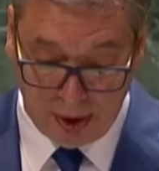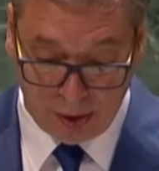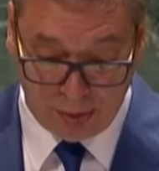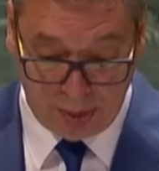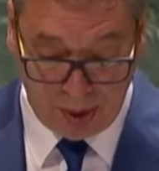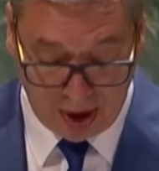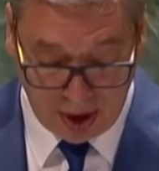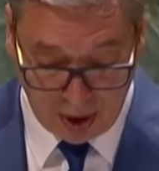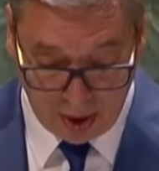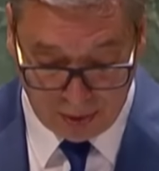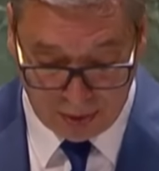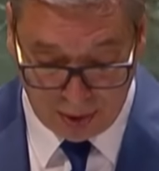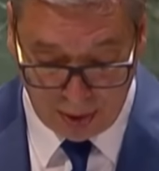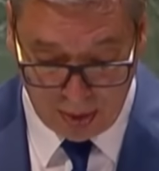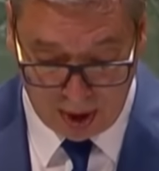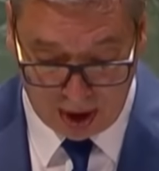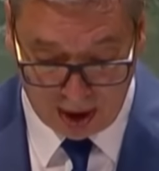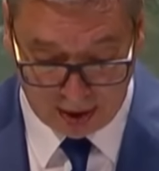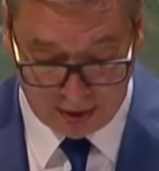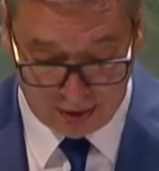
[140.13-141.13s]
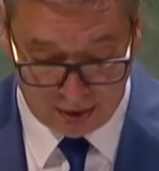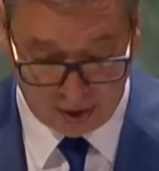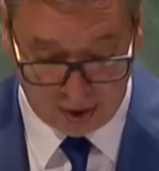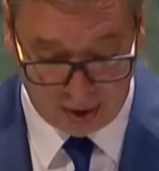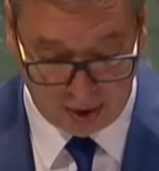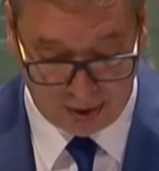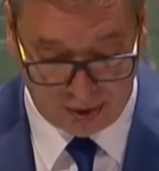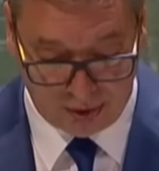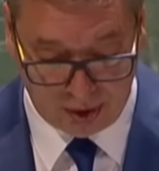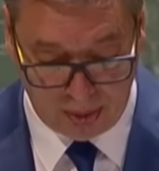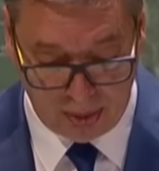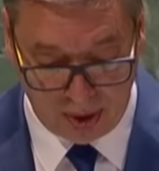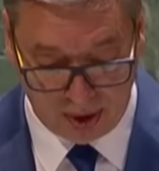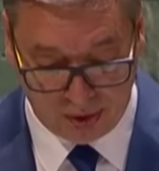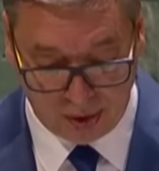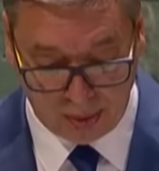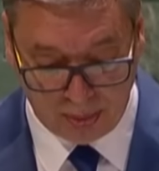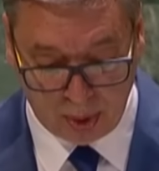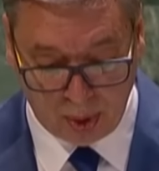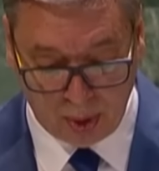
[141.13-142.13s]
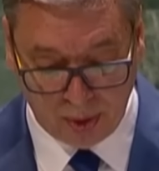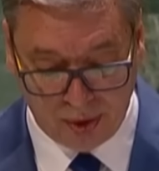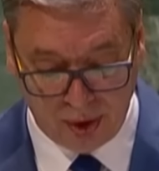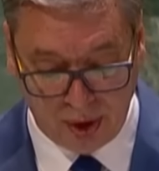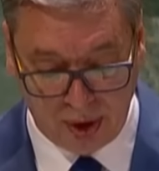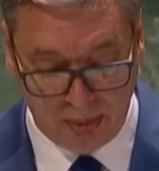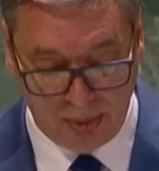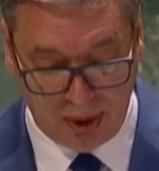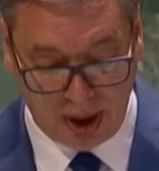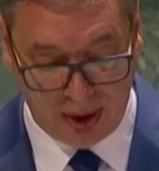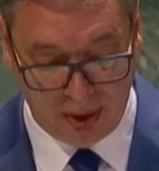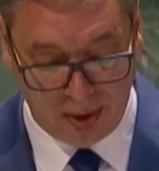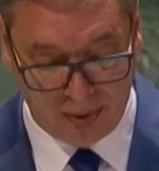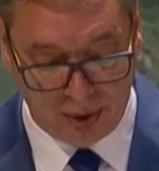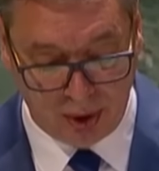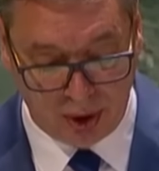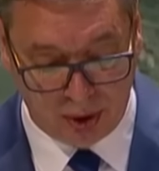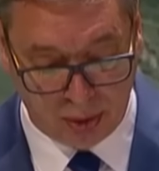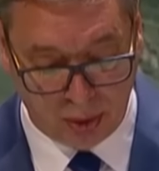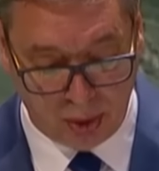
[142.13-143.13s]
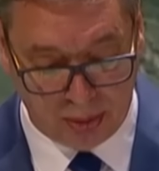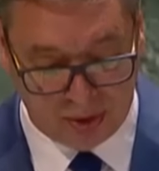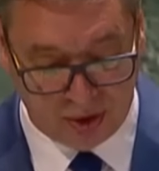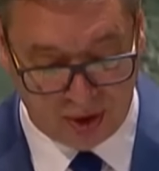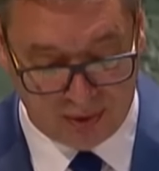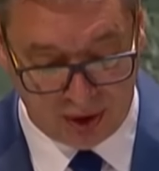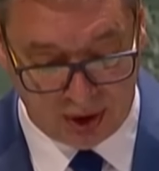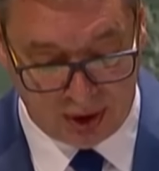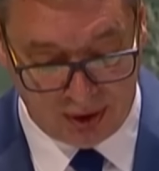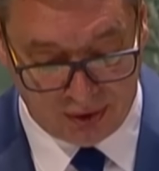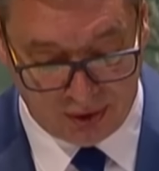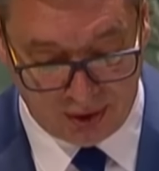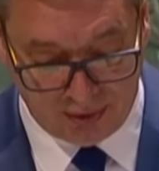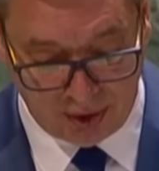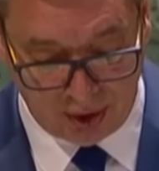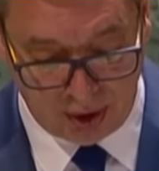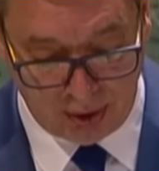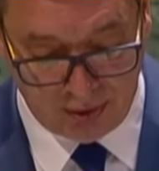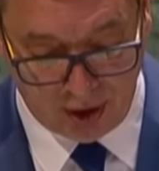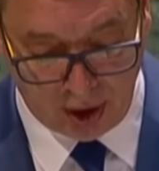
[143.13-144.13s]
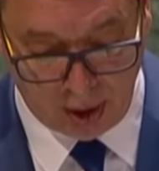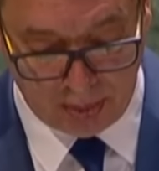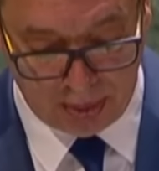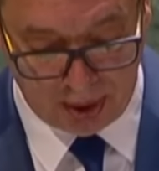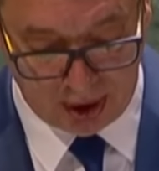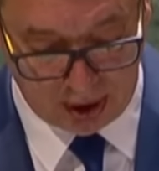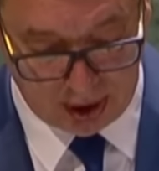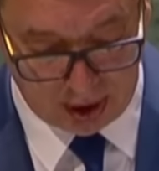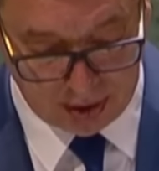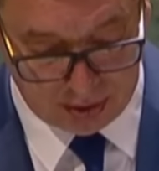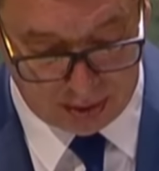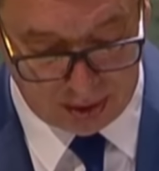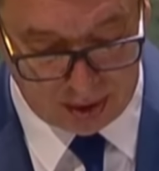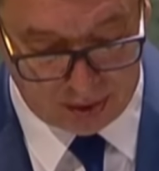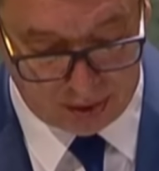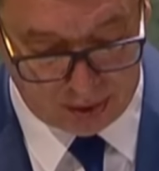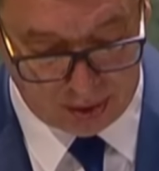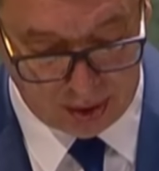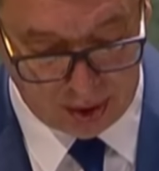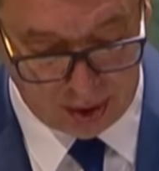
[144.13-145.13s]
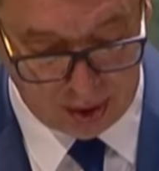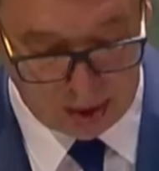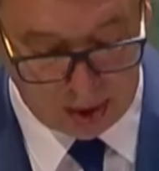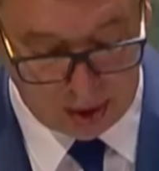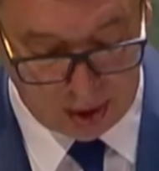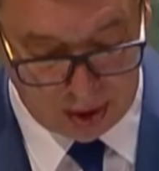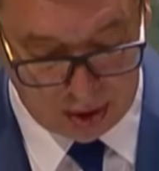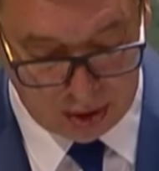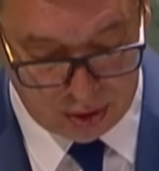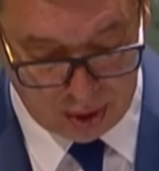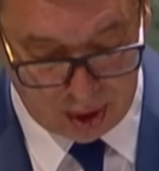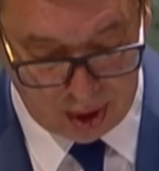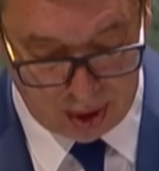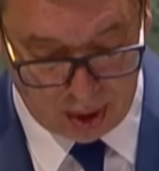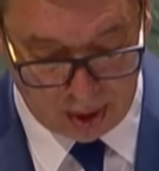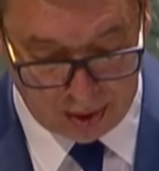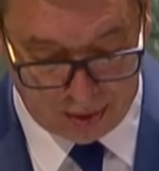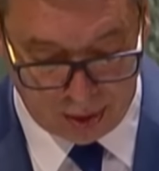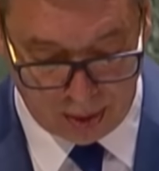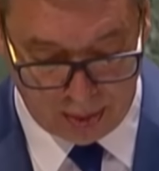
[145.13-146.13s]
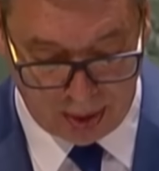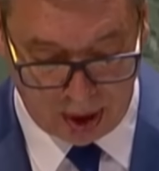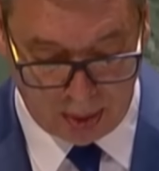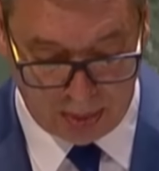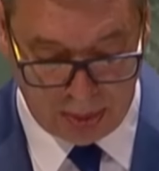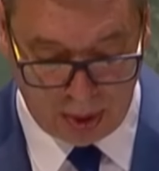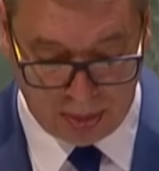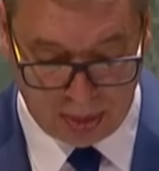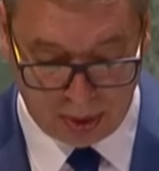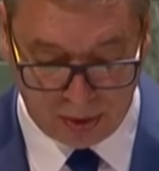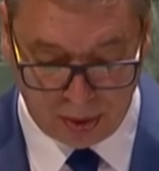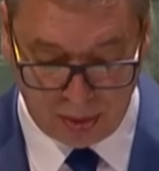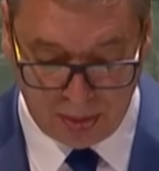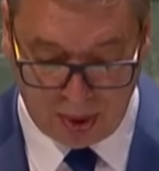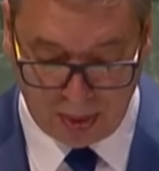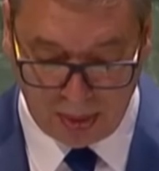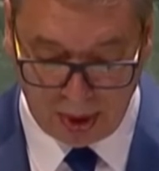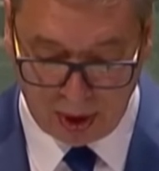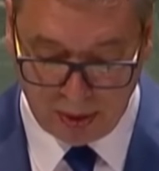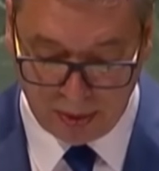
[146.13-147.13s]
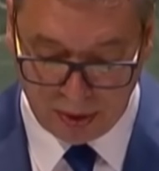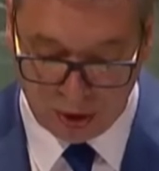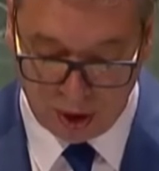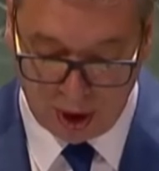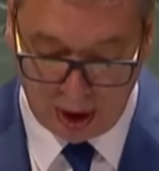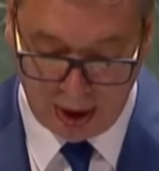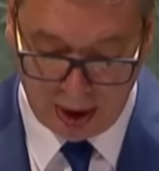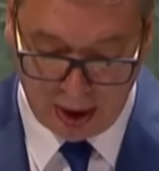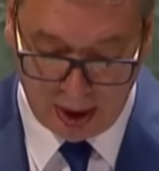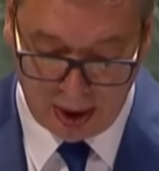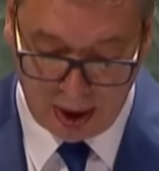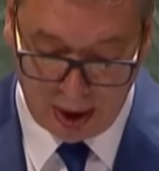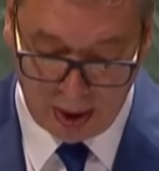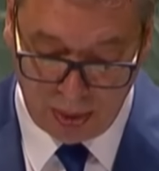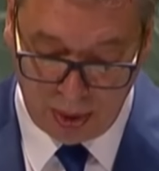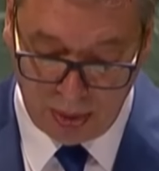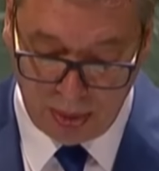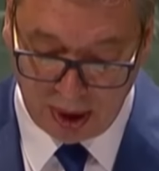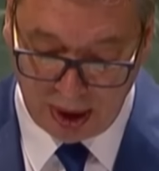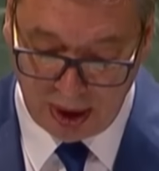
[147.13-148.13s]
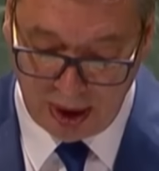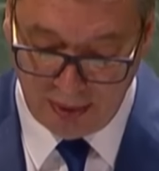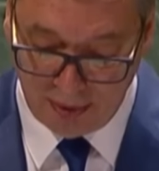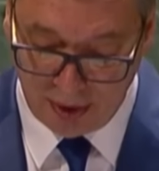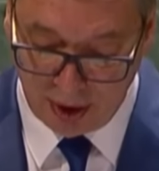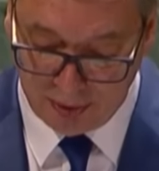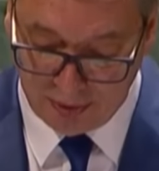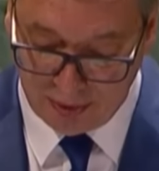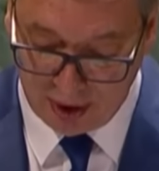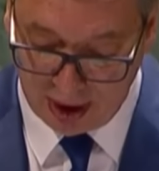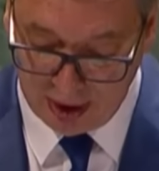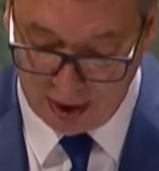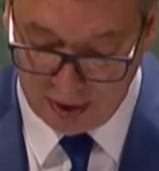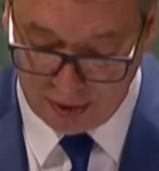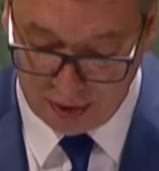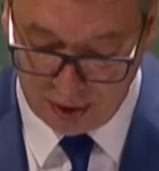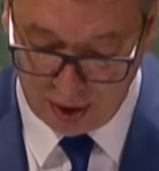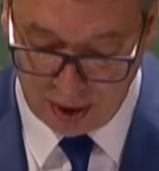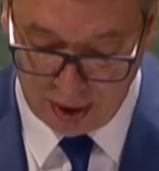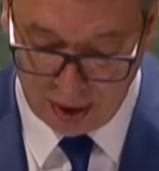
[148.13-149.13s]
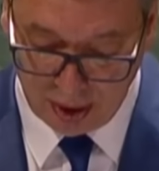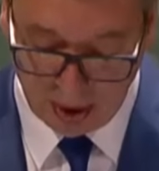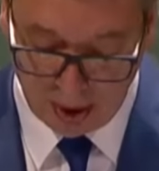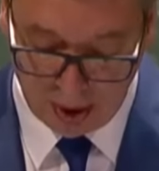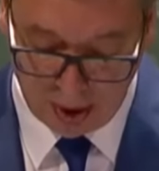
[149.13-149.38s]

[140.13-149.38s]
Speaking of remarks, Serbia supports the demand of the Group 77 developing countries, joined also by the People's Republic of China, and we believe that financing